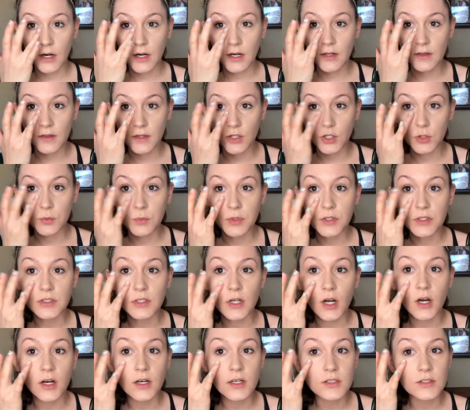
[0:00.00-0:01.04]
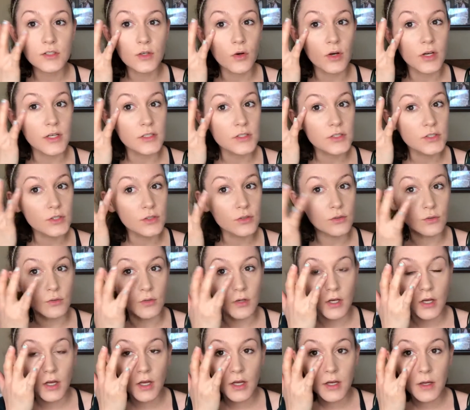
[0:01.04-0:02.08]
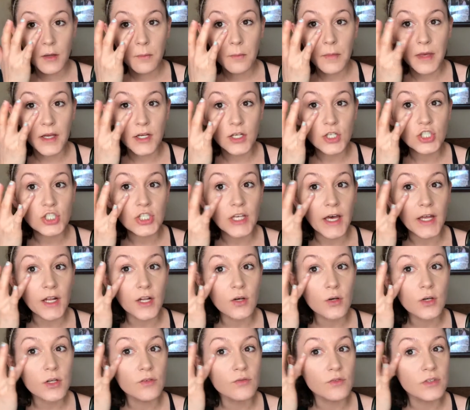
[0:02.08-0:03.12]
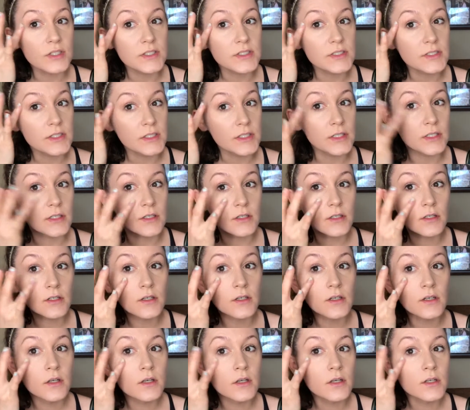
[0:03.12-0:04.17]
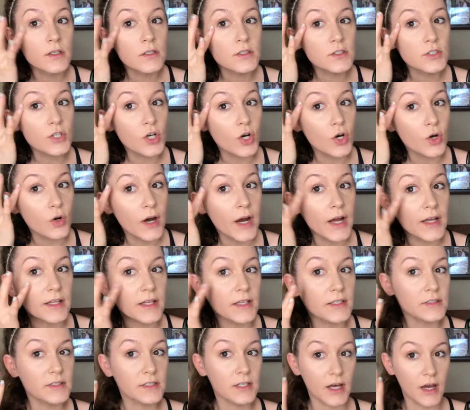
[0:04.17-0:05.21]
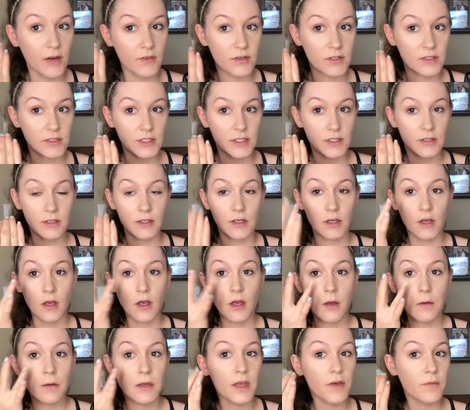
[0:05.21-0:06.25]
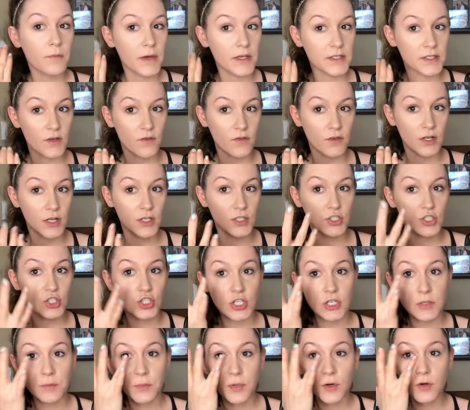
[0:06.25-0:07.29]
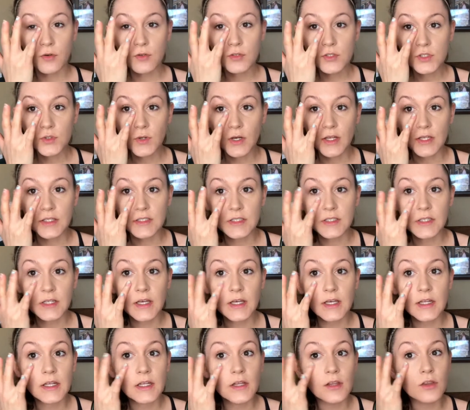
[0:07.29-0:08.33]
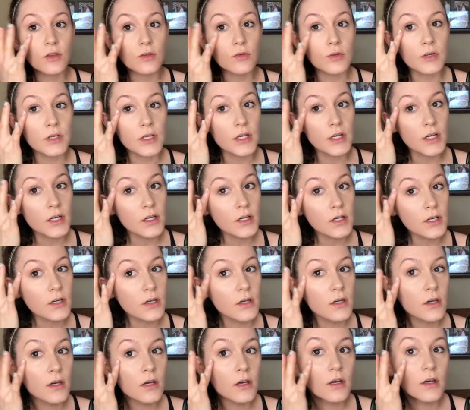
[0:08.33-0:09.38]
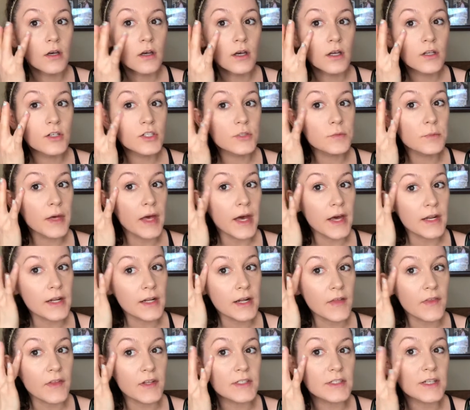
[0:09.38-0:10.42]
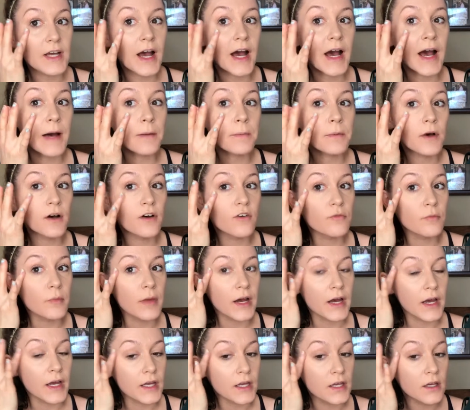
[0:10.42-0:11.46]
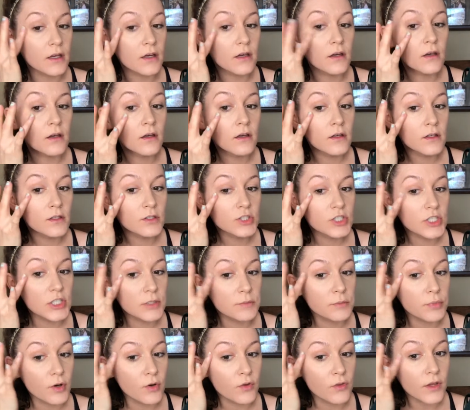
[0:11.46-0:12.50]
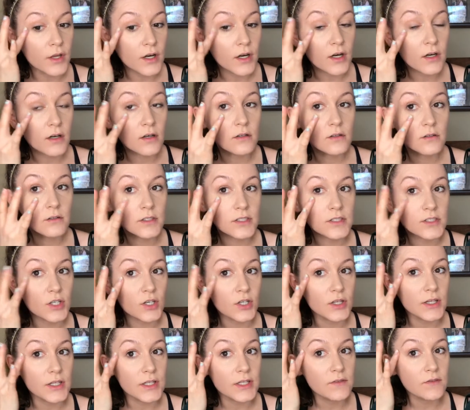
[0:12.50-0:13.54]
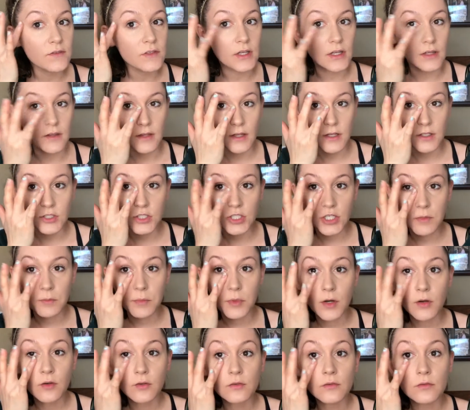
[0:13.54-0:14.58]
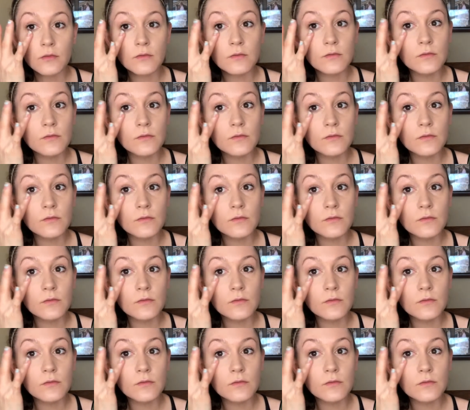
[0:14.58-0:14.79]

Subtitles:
Anything you put dark is going to make a shadow and recede. So I like to obviously give myself a nice cheekbone, so I like to take it in through here and just pat it on the top of my cheekbone there to start lifting that cheekbone.